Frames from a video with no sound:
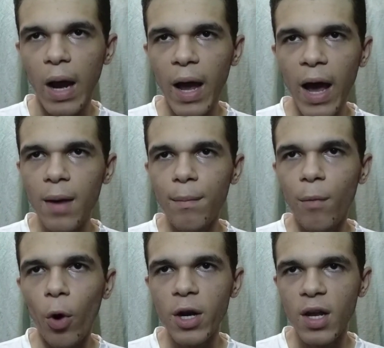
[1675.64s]
I had
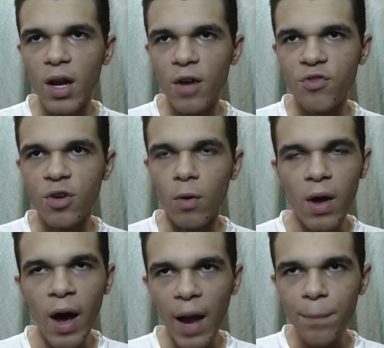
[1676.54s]
more than enough skill.
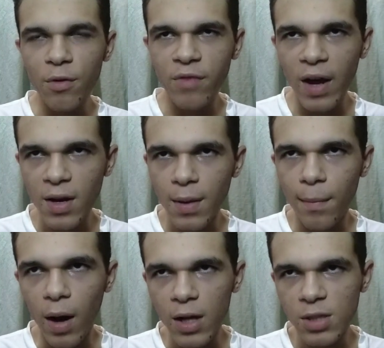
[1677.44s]
I provided the
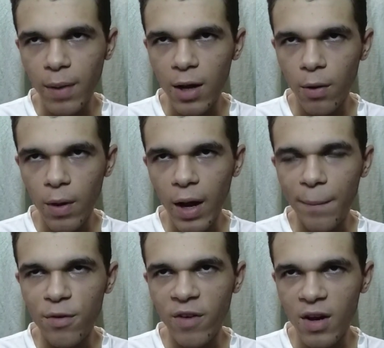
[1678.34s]
mods, by the way.
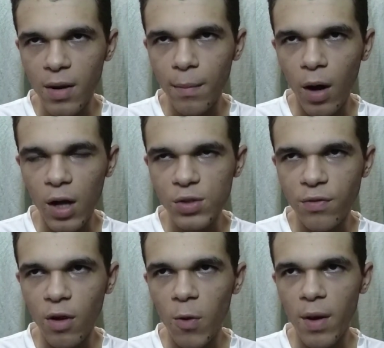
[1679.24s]
I provided the mods
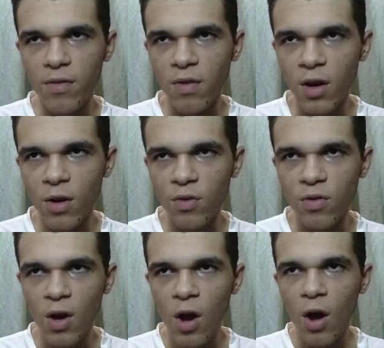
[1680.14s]
with all my
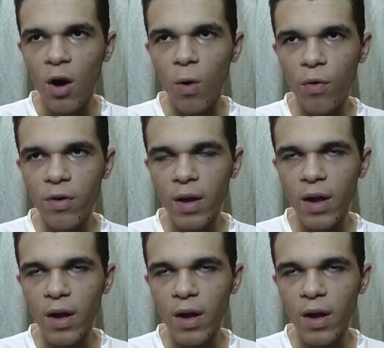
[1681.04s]
videos over